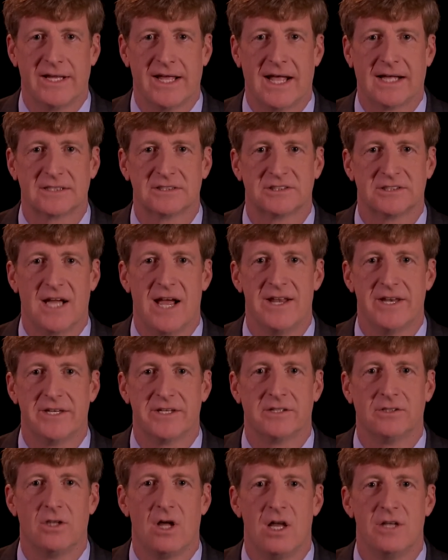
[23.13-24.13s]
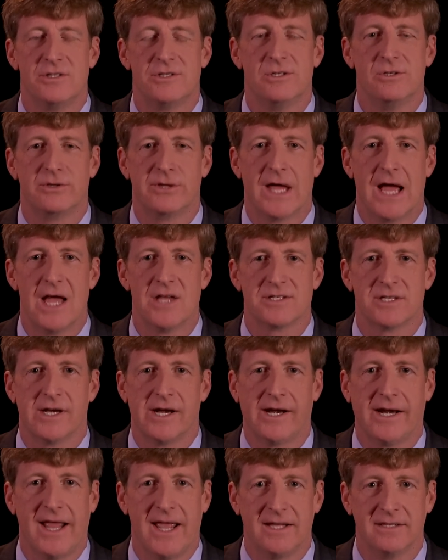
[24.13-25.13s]
Act signed into law in
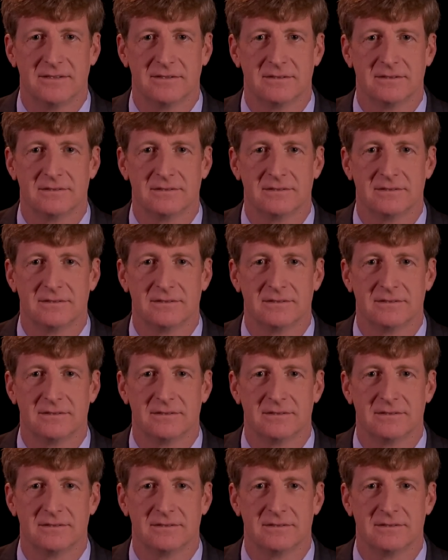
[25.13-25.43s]
2008.